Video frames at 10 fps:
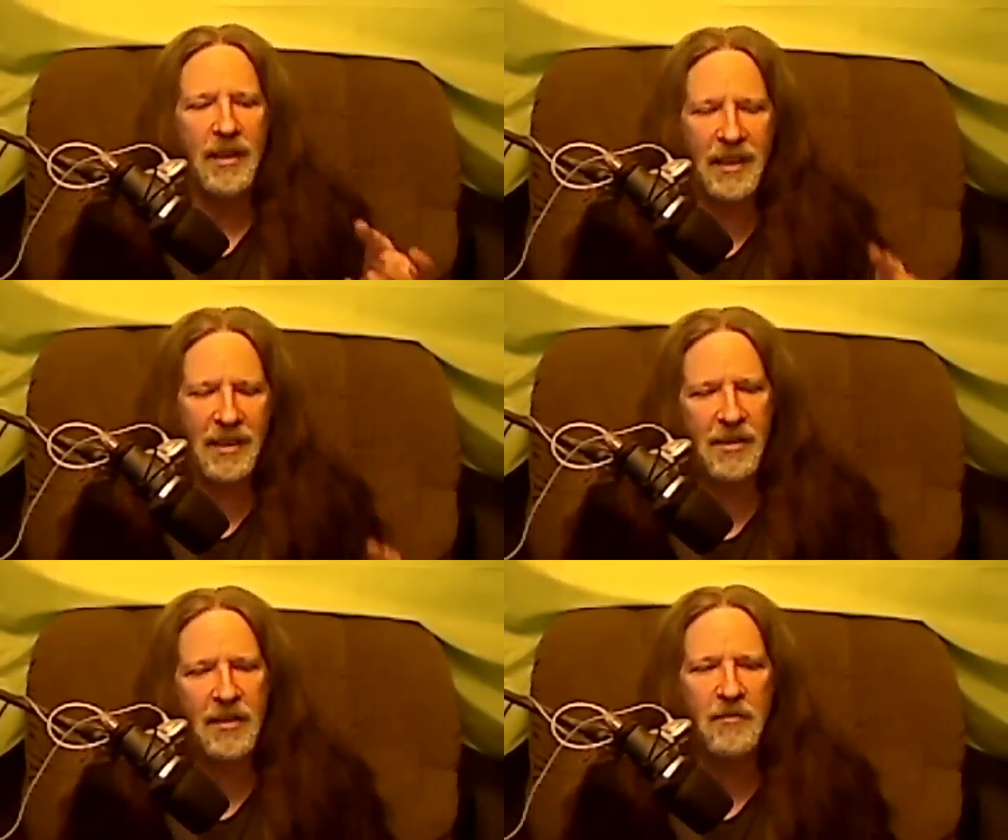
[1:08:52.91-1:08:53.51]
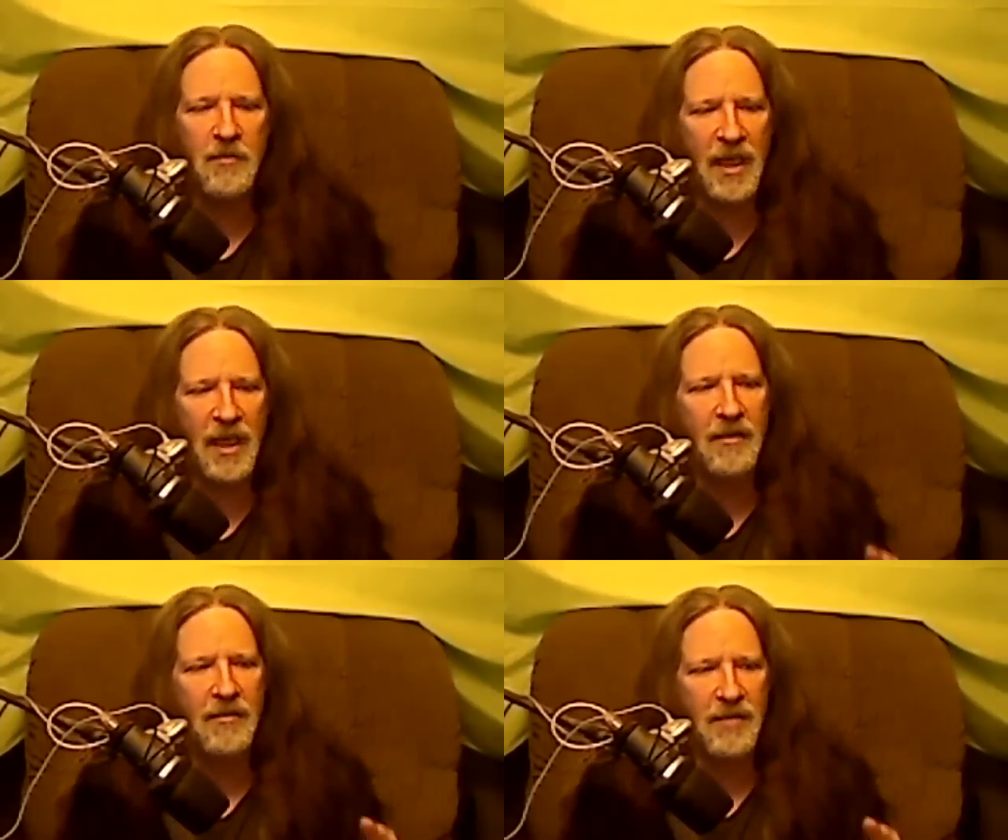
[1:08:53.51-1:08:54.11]
easy to
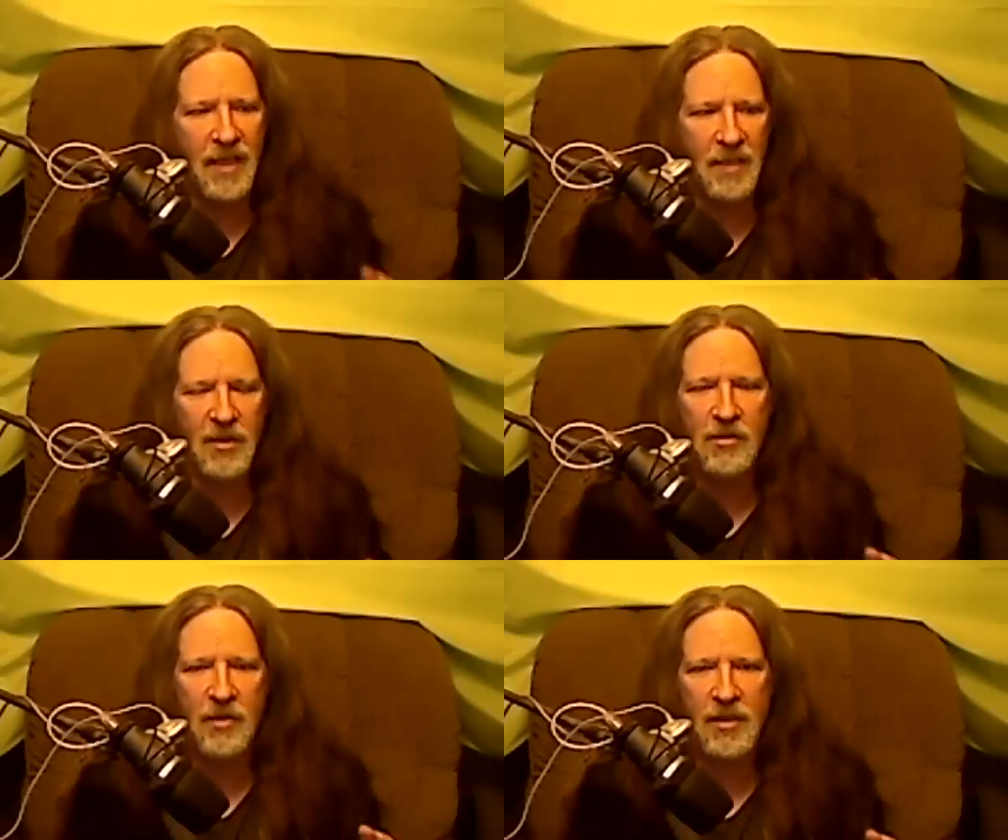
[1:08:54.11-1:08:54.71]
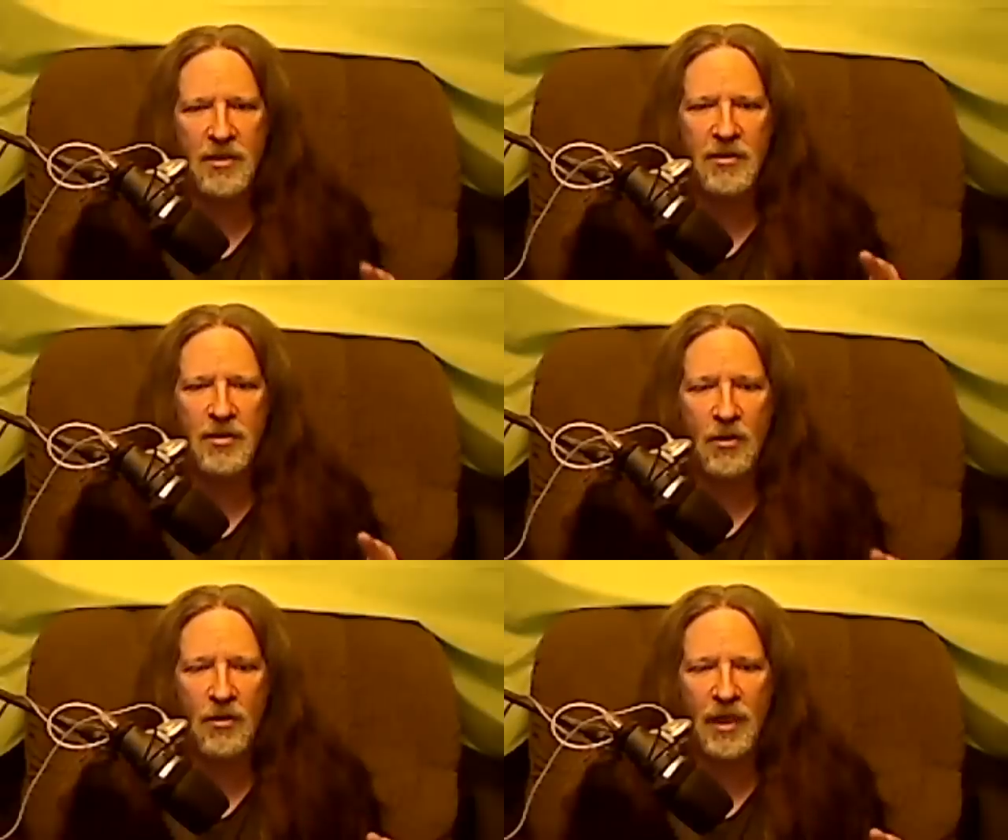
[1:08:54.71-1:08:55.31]
make demonstration
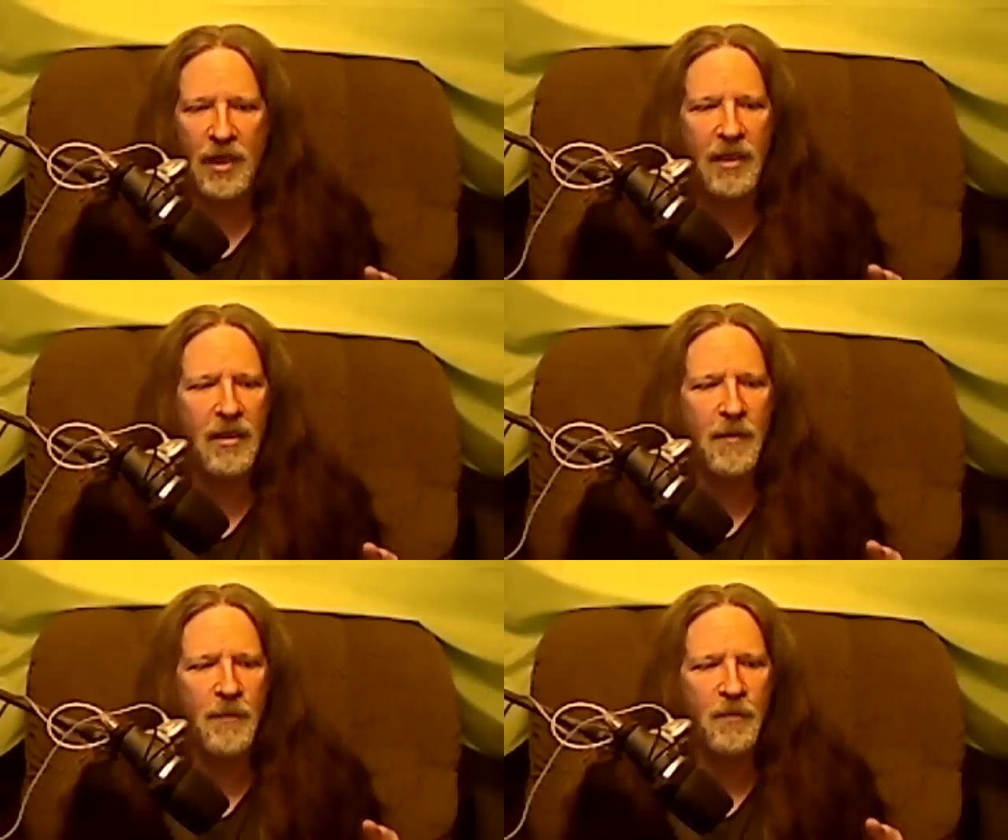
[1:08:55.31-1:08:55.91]
toy,